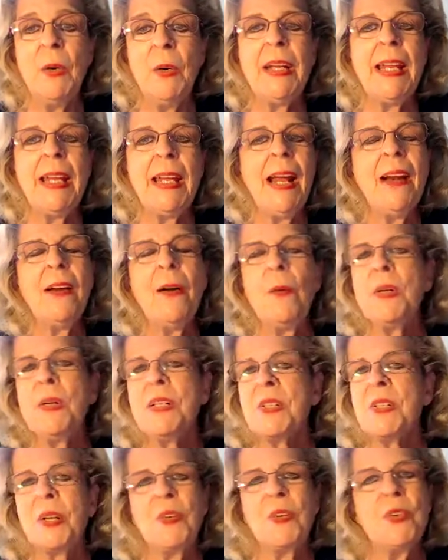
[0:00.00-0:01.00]
We can't
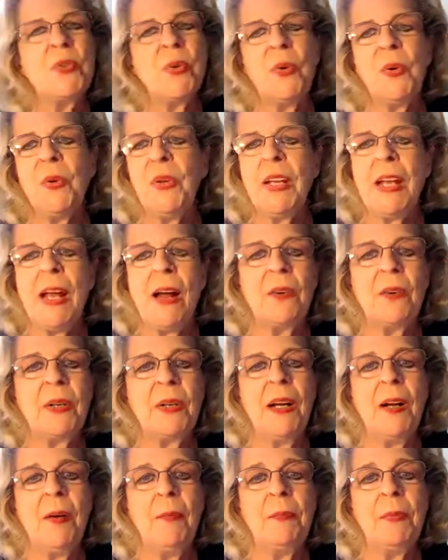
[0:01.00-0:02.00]
always control the
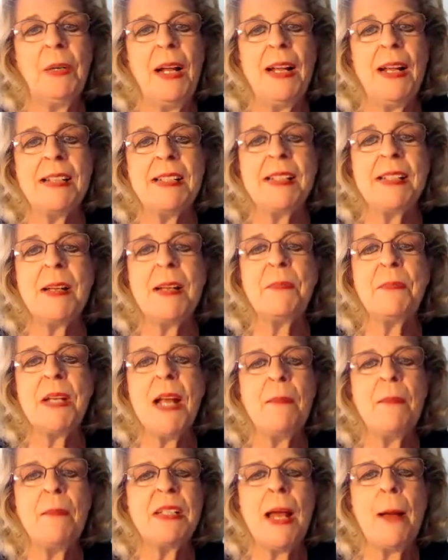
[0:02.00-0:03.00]
outcome, and
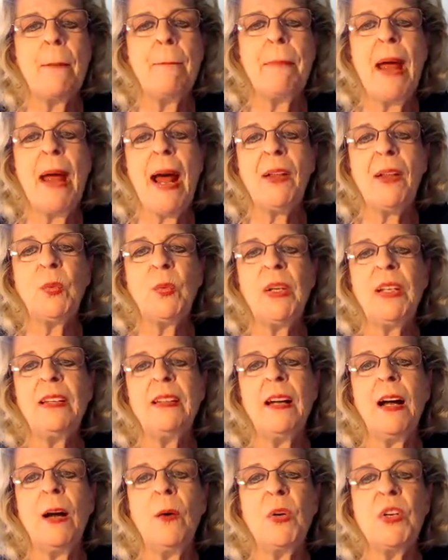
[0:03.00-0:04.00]
sometimes that path we
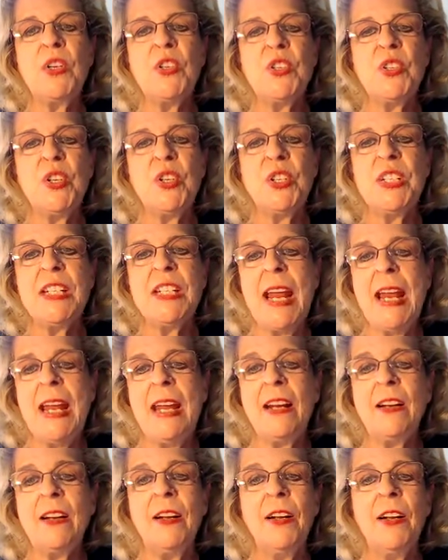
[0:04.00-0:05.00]
thought we should
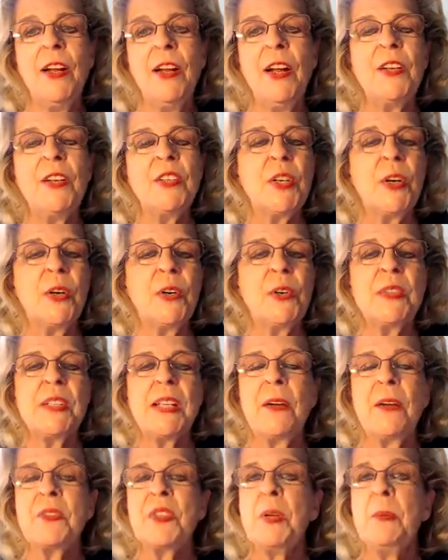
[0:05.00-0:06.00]
take
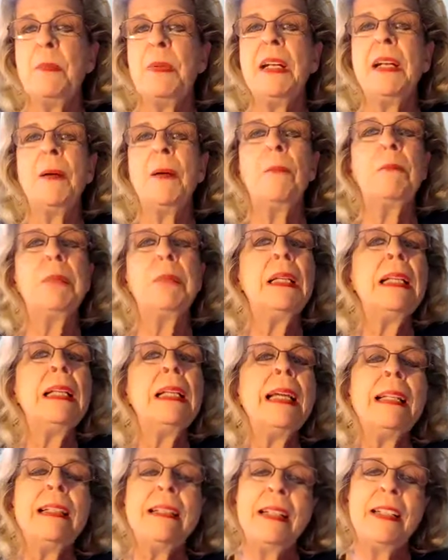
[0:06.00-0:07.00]
turns out to be
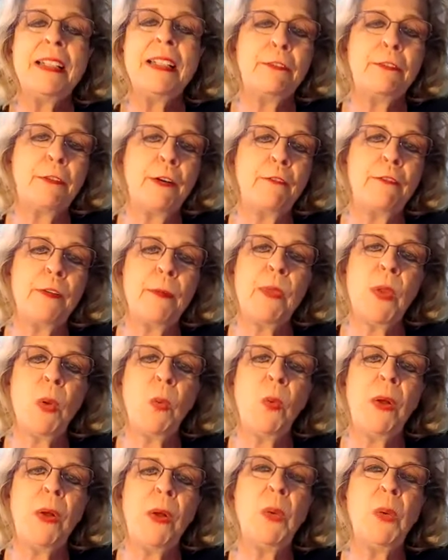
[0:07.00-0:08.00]
completely different from the
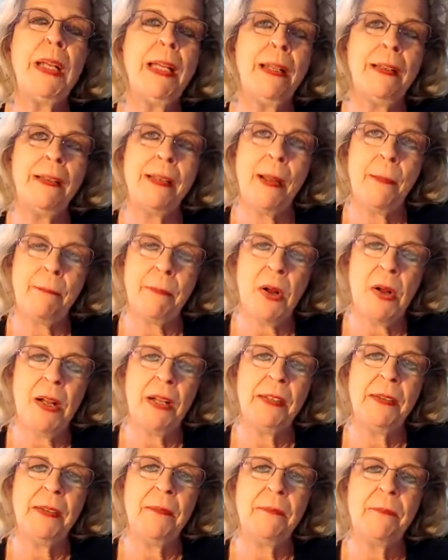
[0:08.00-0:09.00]
one we end up
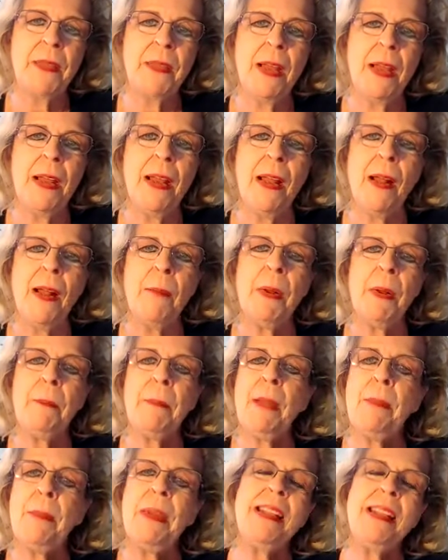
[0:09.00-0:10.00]
on. But
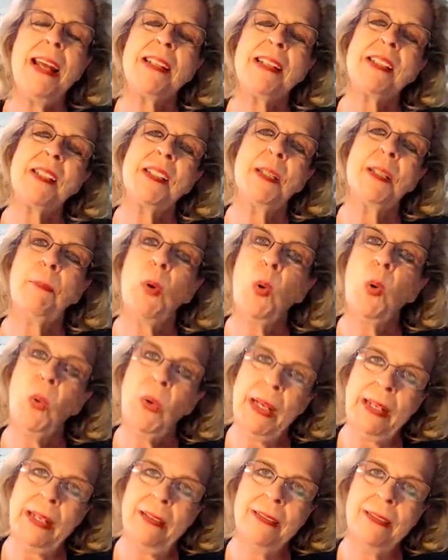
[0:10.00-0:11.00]
maybe that's the
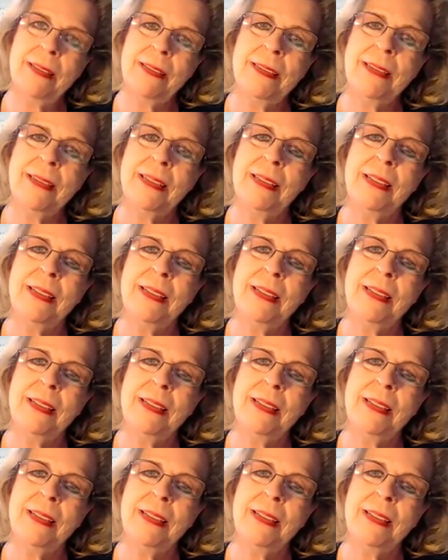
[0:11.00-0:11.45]
point.